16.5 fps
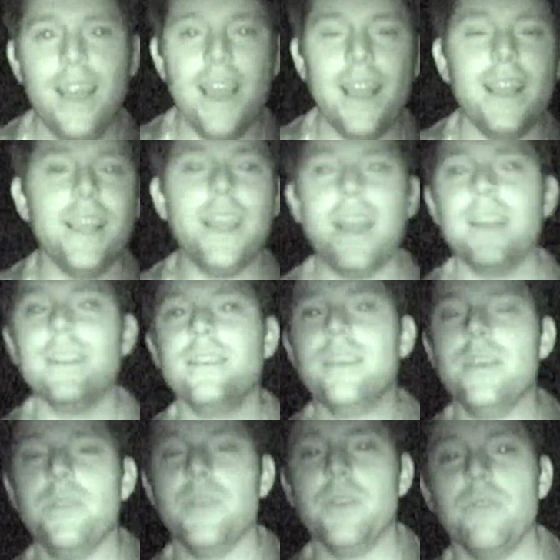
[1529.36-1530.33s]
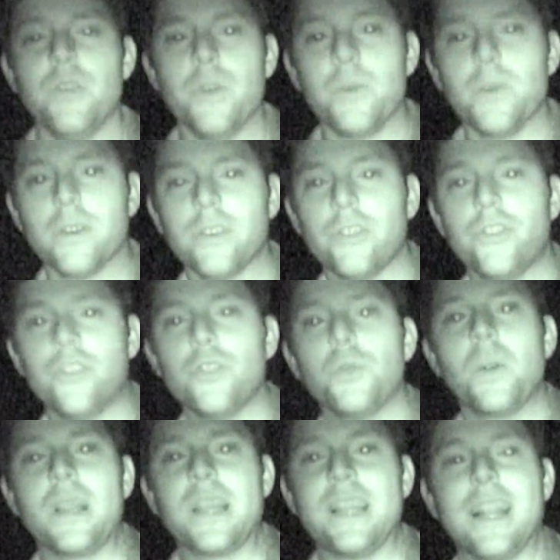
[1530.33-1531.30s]
EATV viewers,
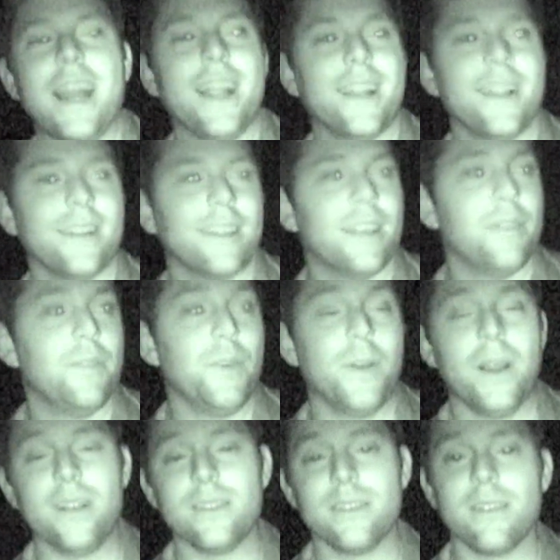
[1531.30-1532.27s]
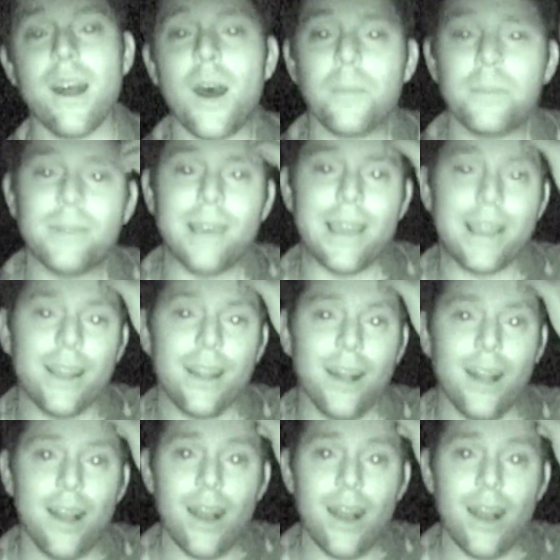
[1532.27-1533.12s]
just wanted to kind of give you guys an update.